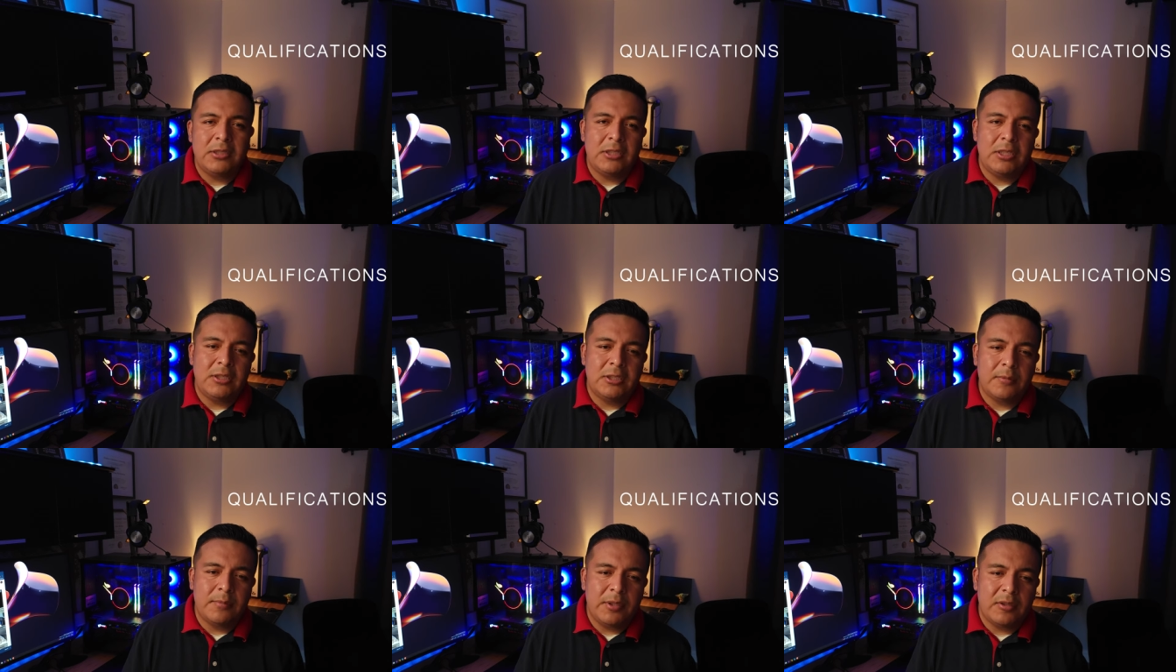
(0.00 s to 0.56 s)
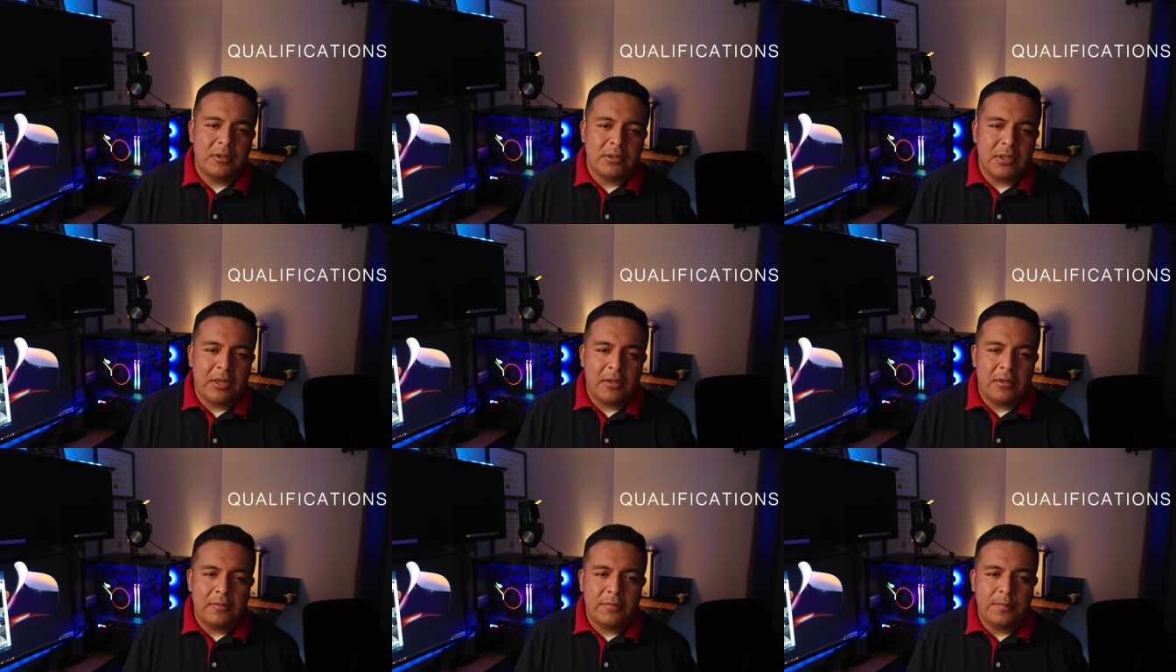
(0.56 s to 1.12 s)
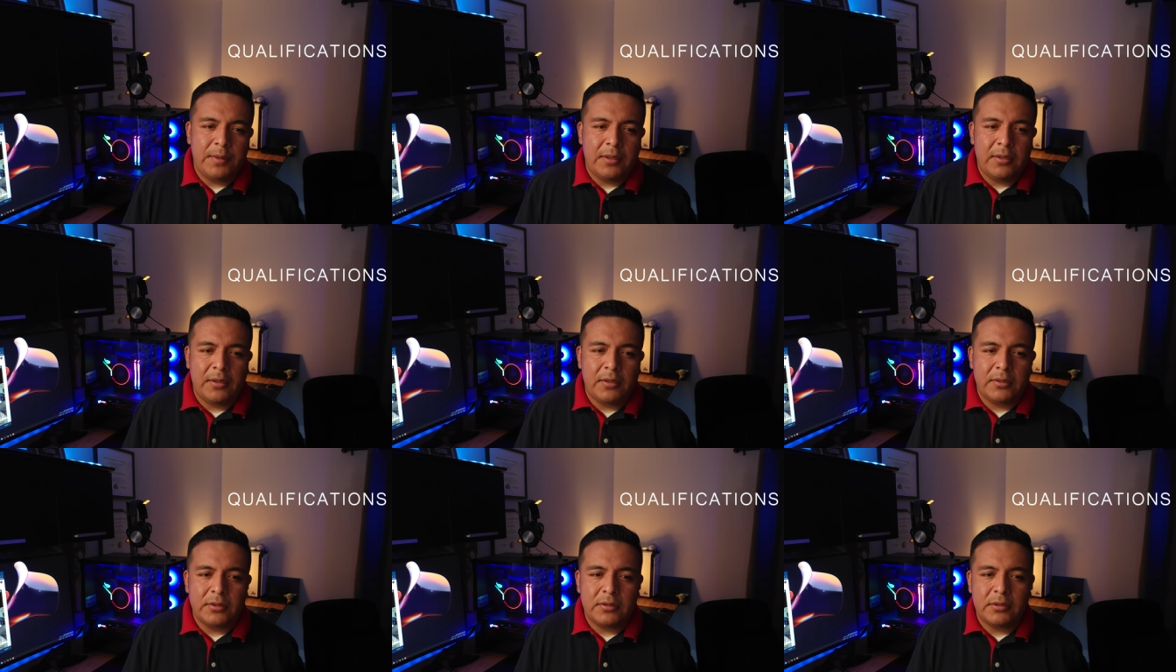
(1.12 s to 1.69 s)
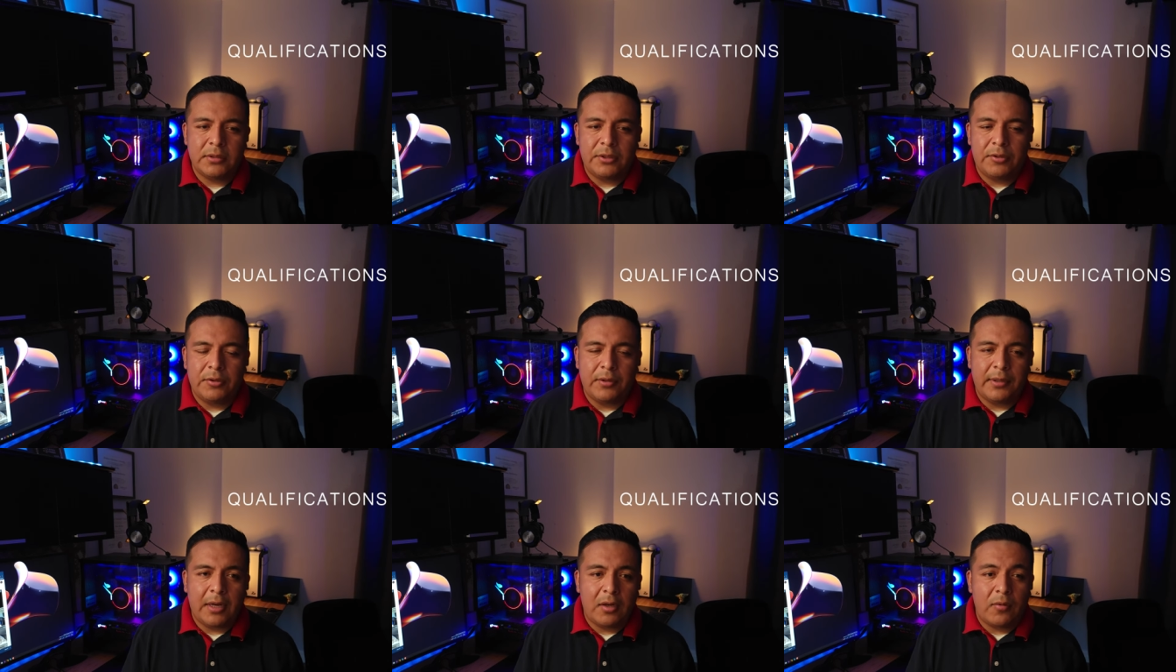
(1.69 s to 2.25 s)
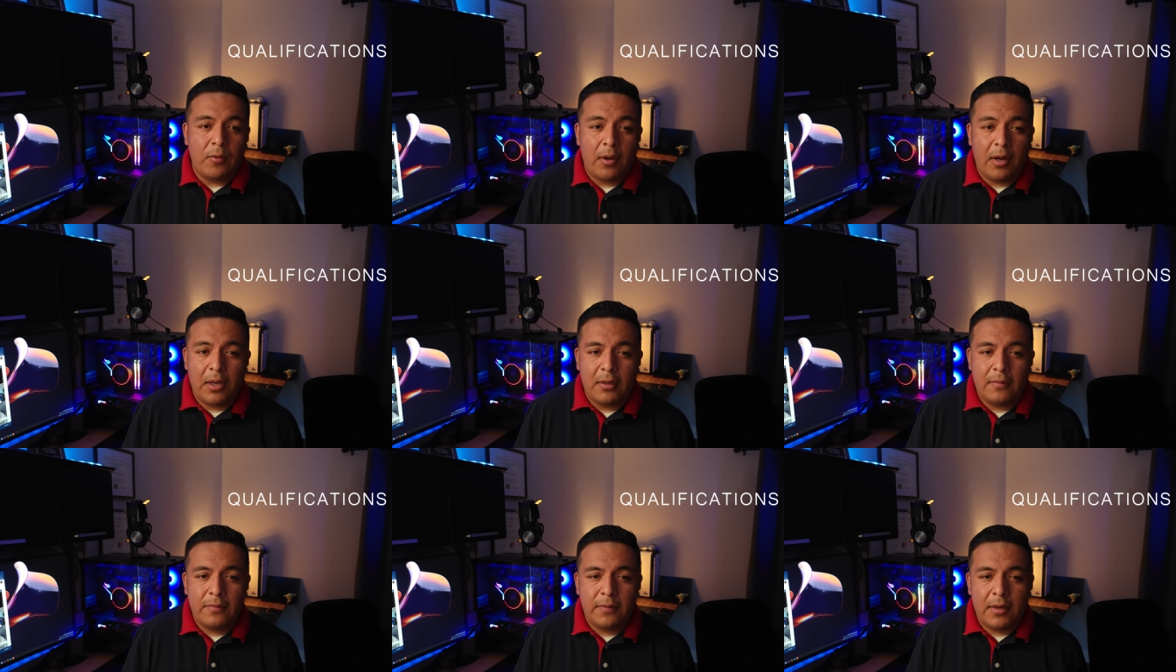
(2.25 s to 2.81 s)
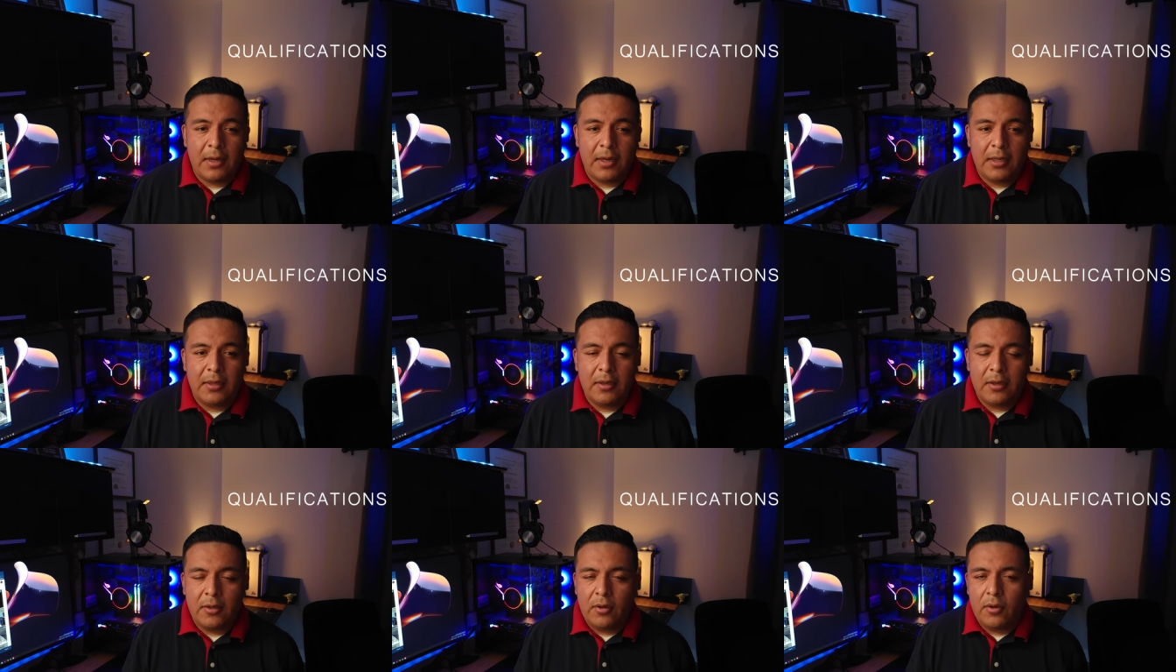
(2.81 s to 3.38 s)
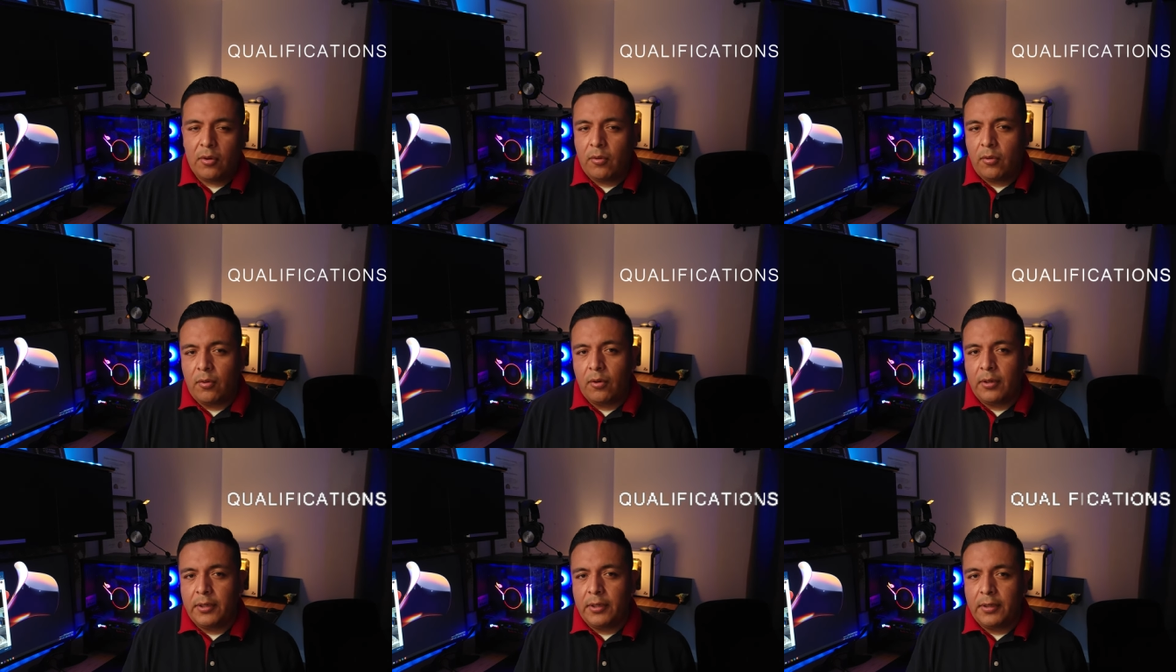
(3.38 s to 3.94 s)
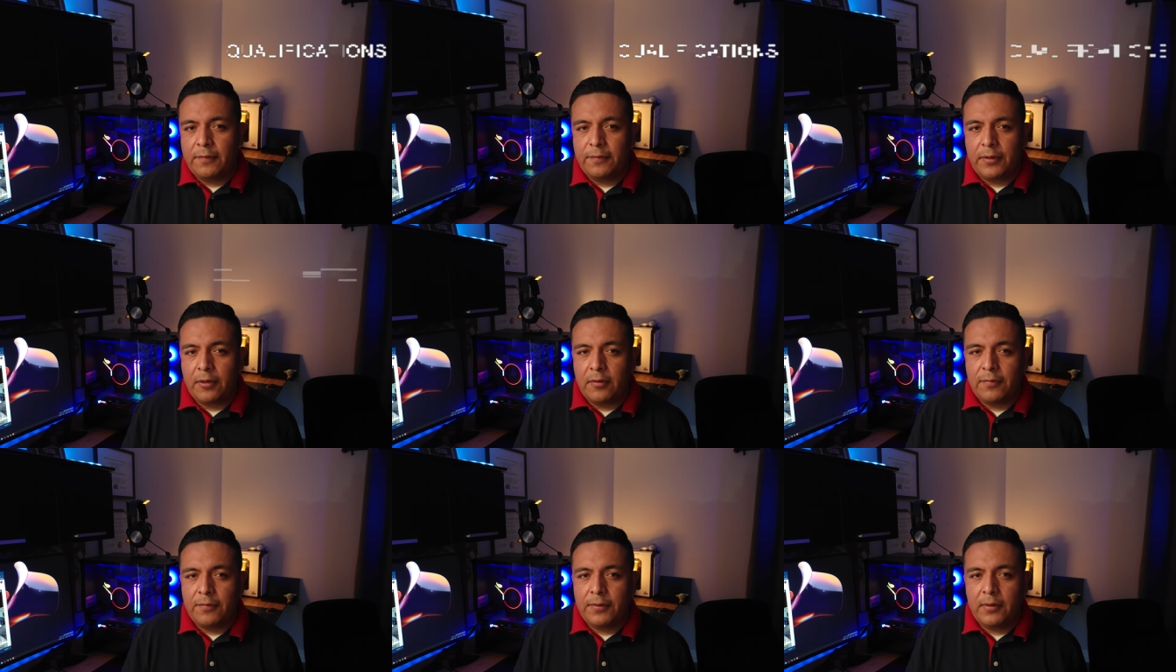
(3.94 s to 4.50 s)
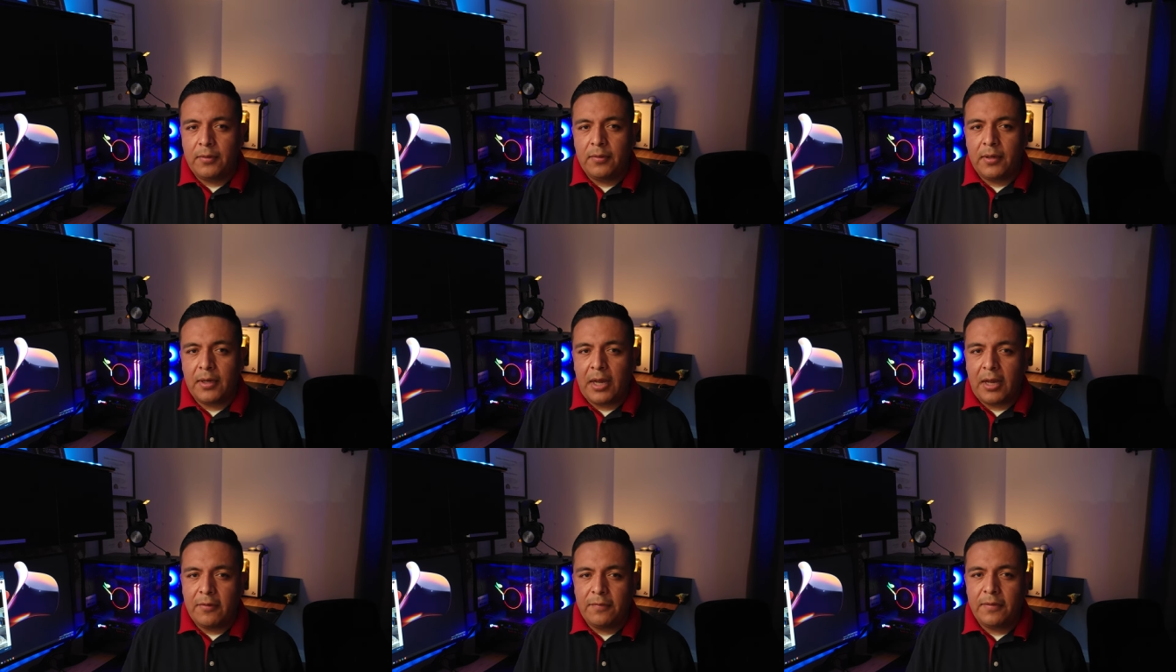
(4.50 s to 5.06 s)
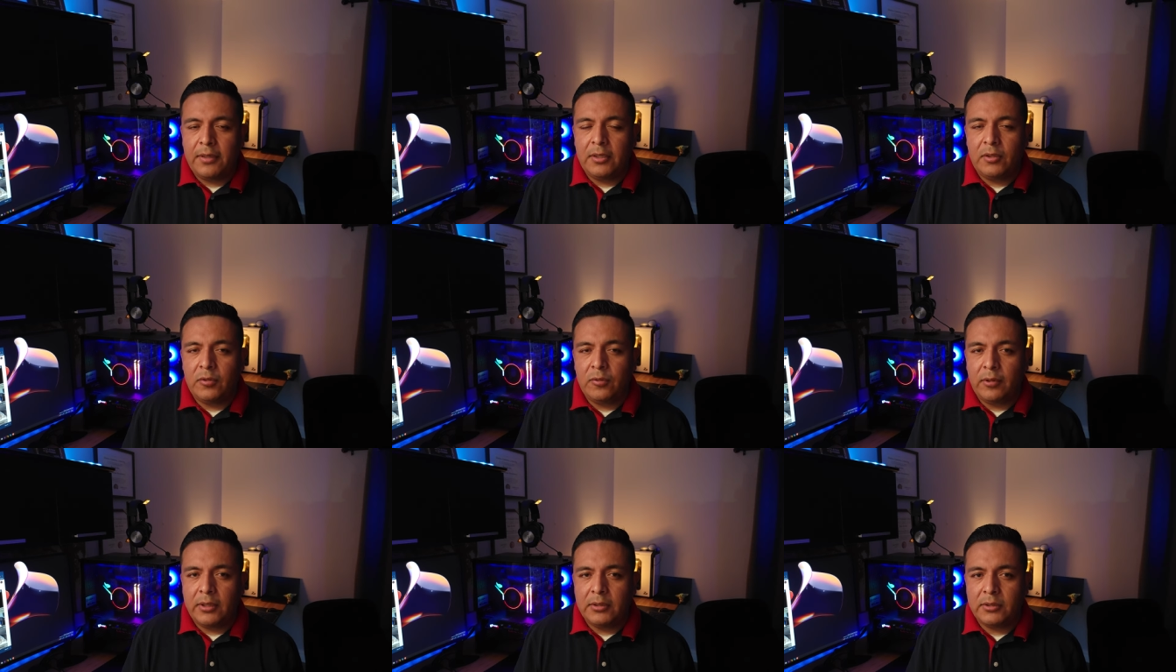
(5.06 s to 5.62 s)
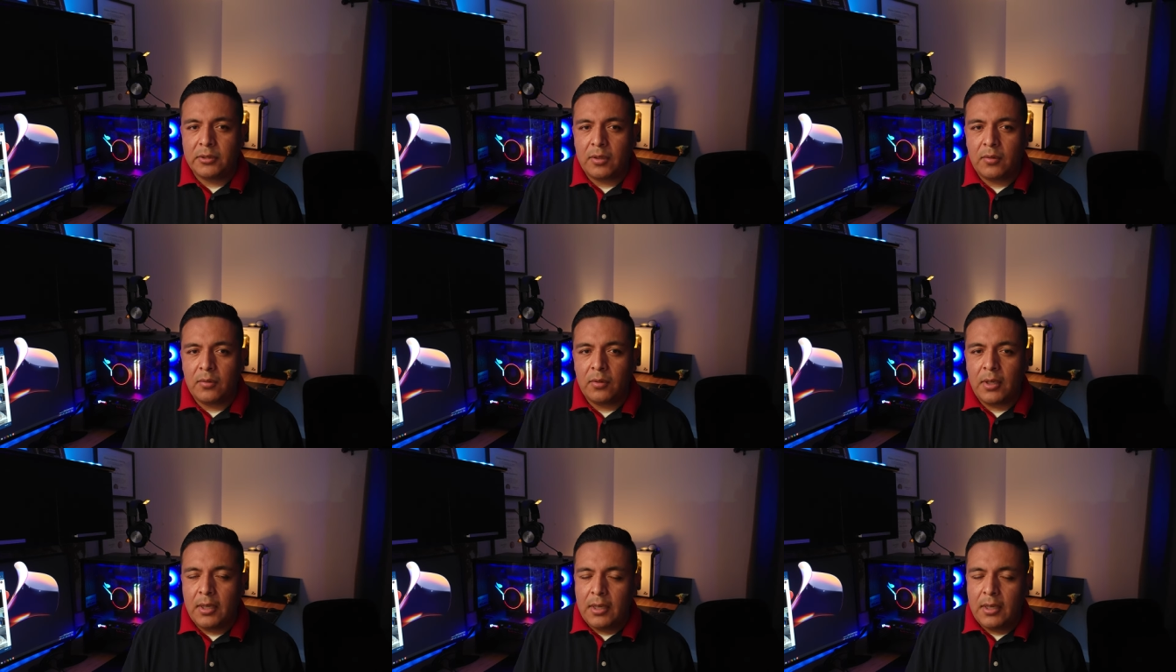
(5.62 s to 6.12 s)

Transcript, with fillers: to teach them yourself because you're not qualified, or if you don't feel confident doing so,